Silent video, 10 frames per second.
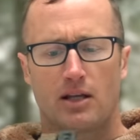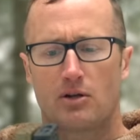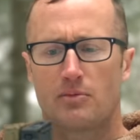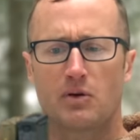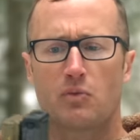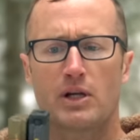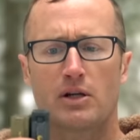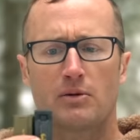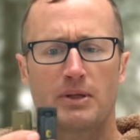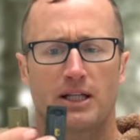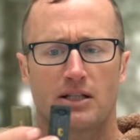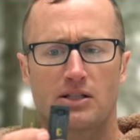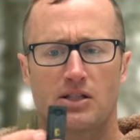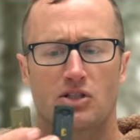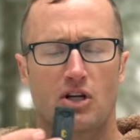it'd be weird
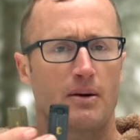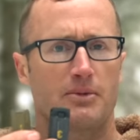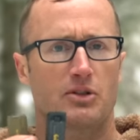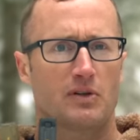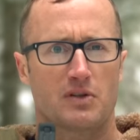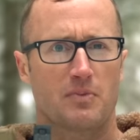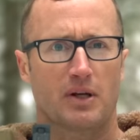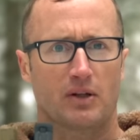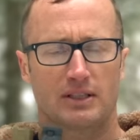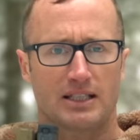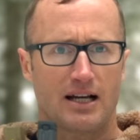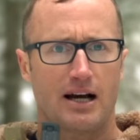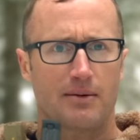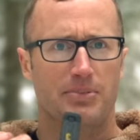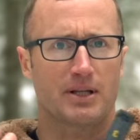because the geometry is bigger at the
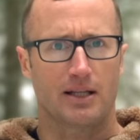top